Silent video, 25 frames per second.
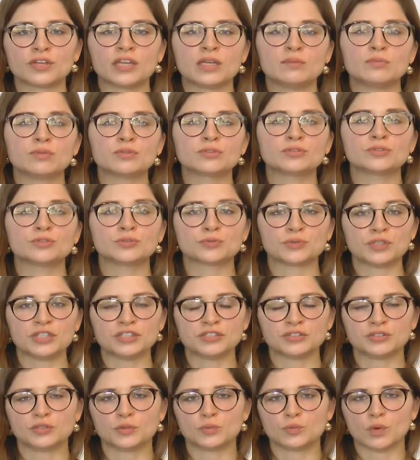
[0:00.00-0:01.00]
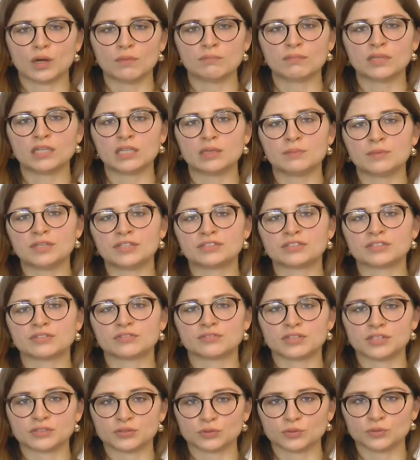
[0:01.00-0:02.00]
able to reach the 1 millimeter
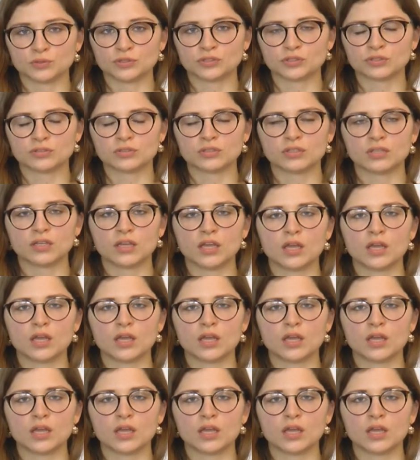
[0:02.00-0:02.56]
resolution,